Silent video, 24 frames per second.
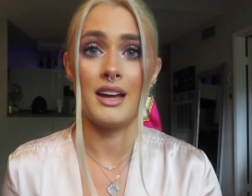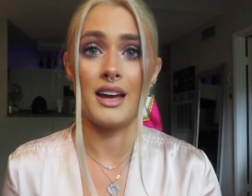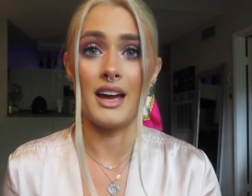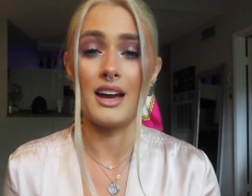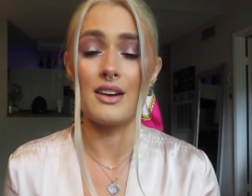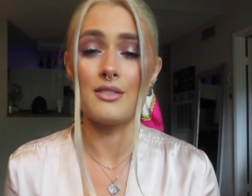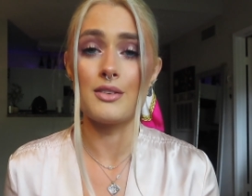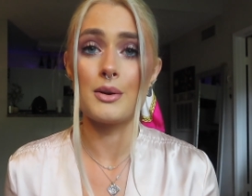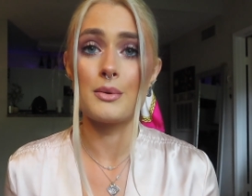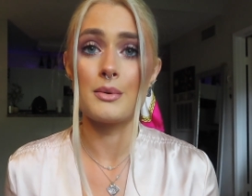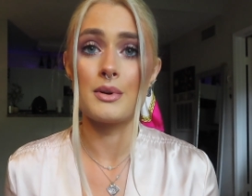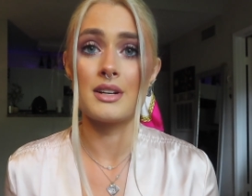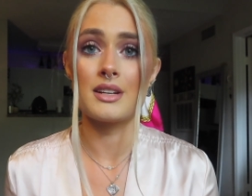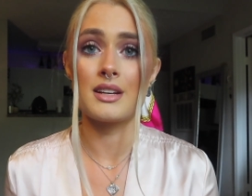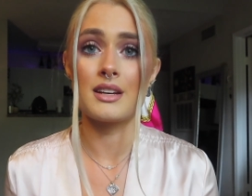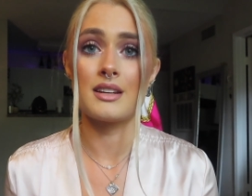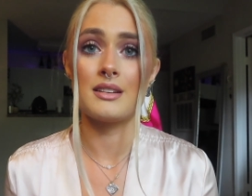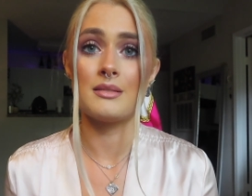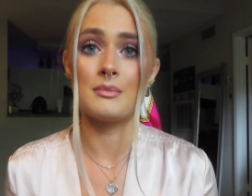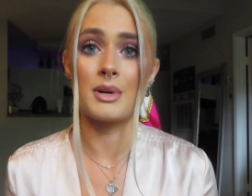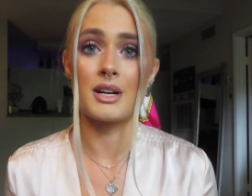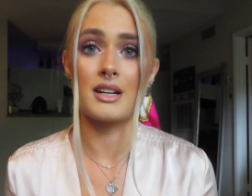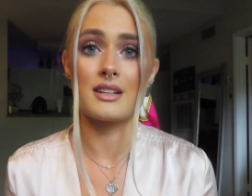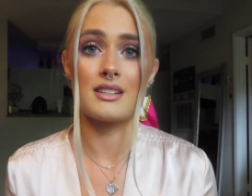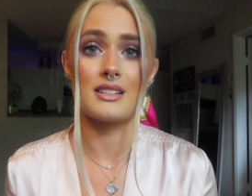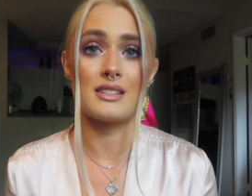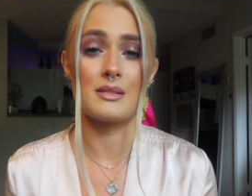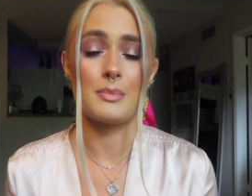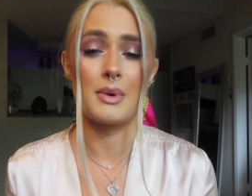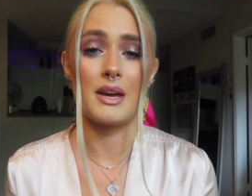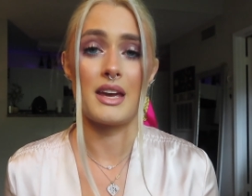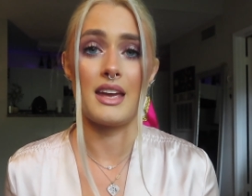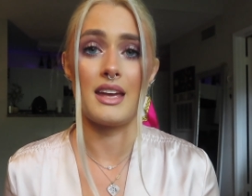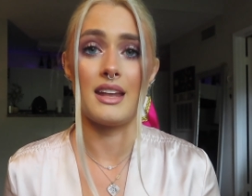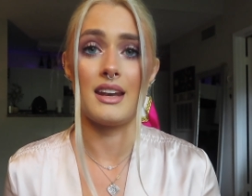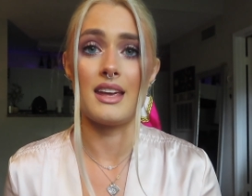everyone can
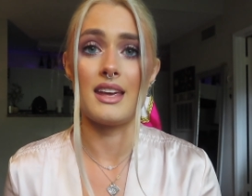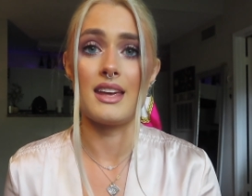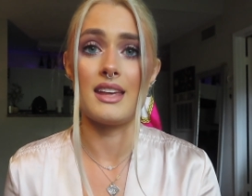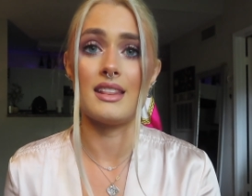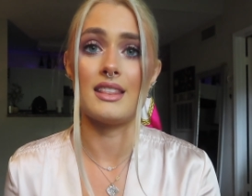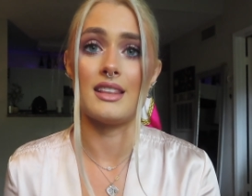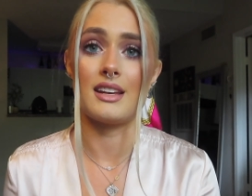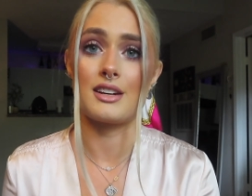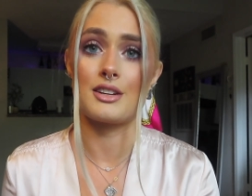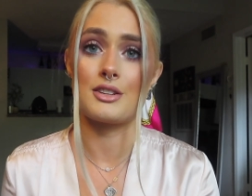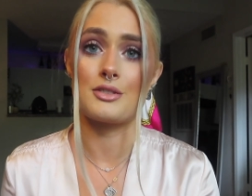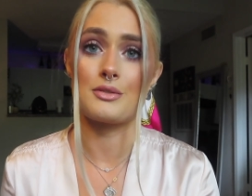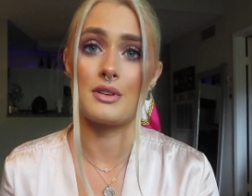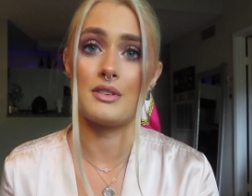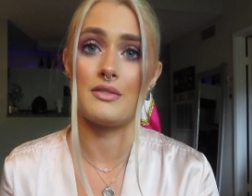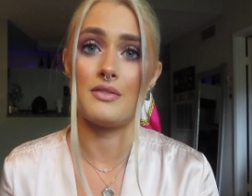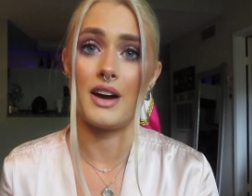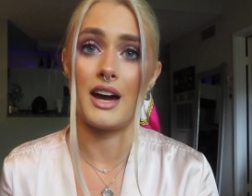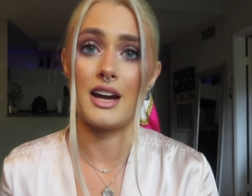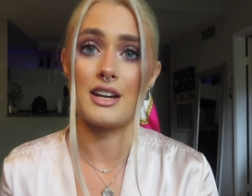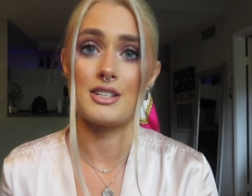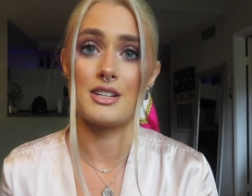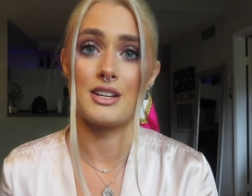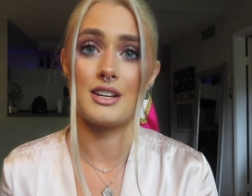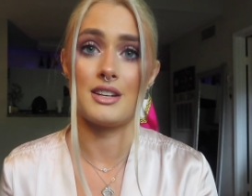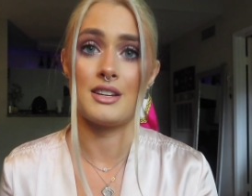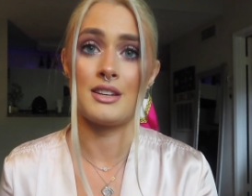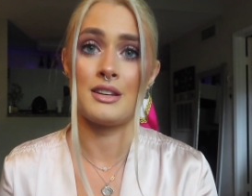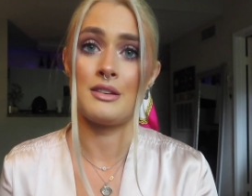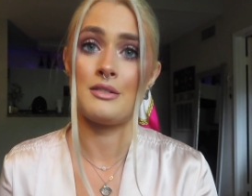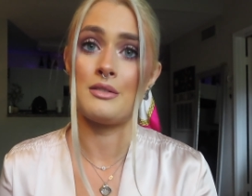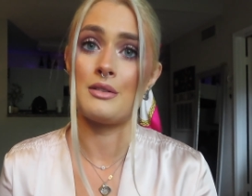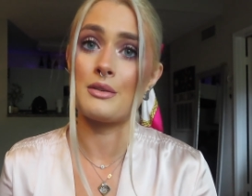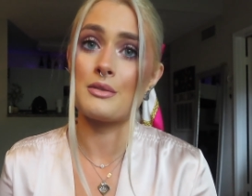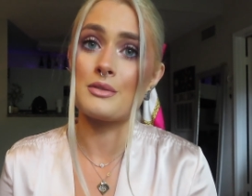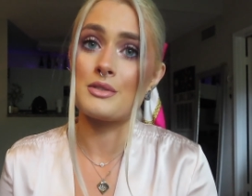participate in luxury fashion.
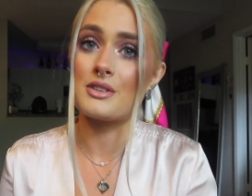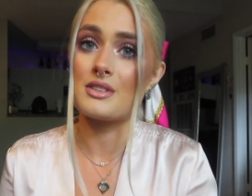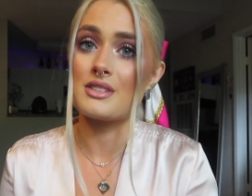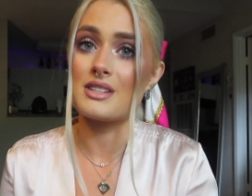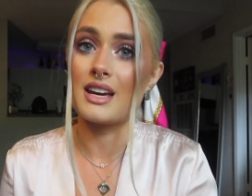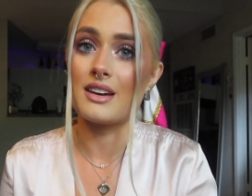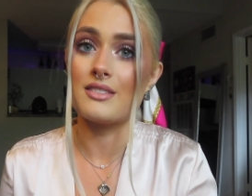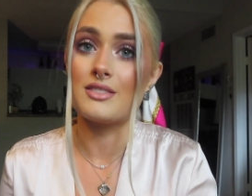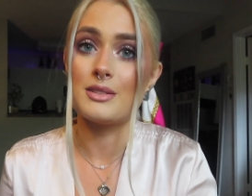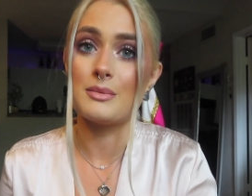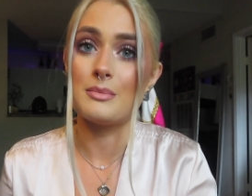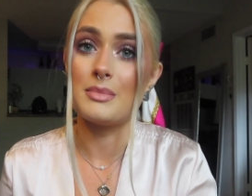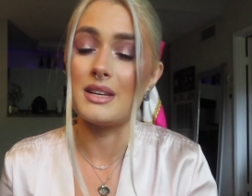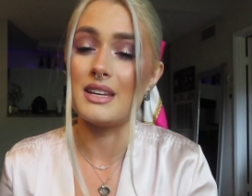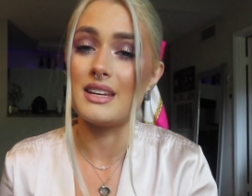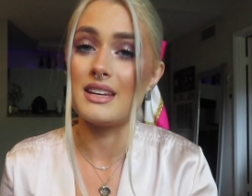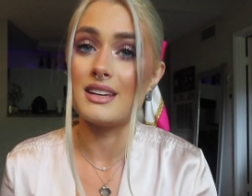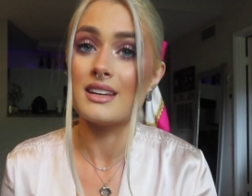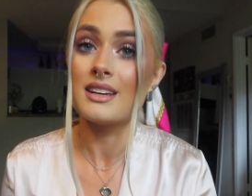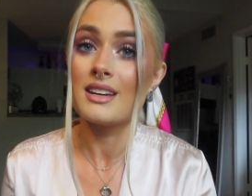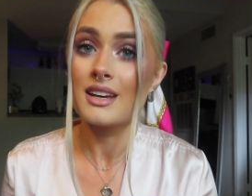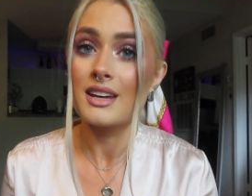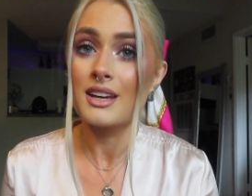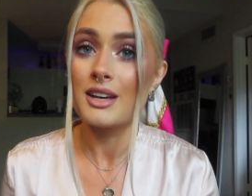You don't just have to be